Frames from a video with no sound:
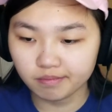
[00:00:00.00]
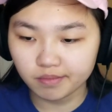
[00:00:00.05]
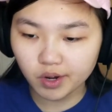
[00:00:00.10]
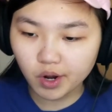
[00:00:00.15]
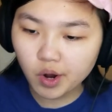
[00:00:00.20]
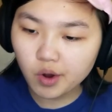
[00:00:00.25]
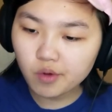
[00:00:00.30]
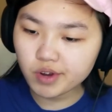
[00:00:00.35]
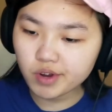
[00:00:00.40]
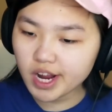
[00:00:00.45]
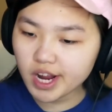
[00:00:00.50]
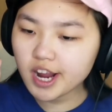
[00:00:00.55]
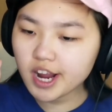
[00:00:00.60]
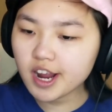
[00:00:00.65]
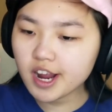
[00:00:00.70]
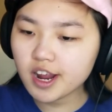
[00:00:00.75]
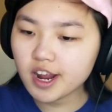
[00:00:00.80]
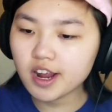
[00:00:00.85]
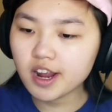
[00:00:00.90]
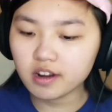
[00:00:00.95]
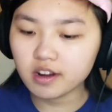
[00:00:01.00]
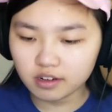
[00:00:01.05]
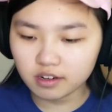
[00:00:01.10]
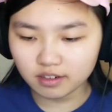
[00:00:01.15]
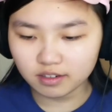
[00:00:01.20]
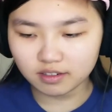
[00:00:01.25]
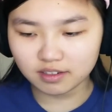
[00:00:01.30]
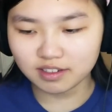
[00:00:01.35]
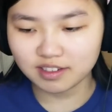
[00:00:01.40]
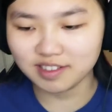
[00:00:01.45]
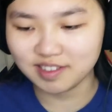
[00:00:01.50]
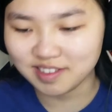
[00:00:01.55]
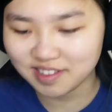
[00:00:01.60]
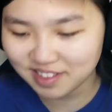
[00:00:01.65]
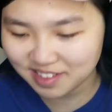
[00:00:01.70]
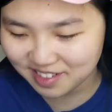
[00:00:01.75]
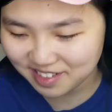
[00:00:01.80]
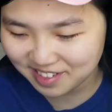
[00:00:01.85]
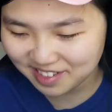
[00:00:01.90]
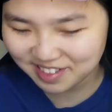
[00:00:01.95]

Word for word: Oh yeah! In